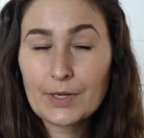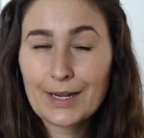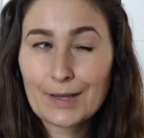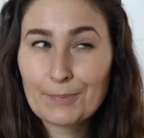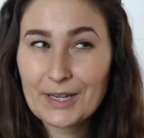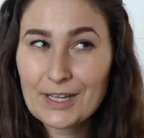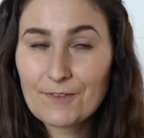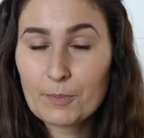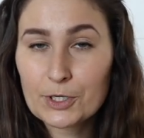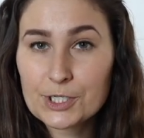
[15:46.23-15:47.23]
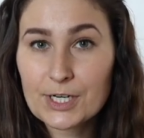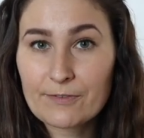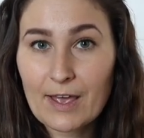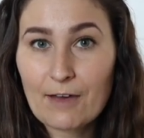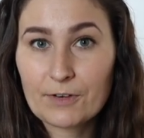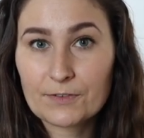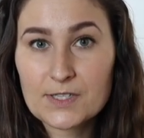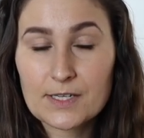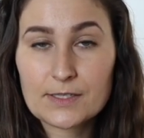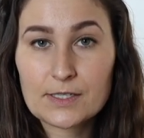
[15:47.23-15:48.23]
and I might even push it if I have enough
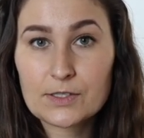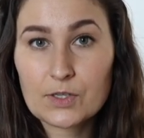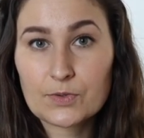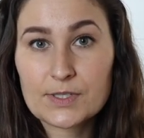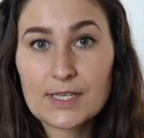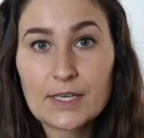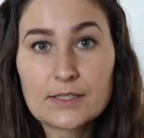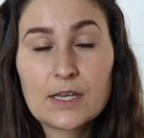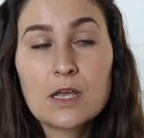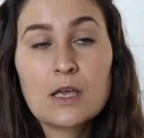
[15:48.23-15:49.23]
seeds to zone 6,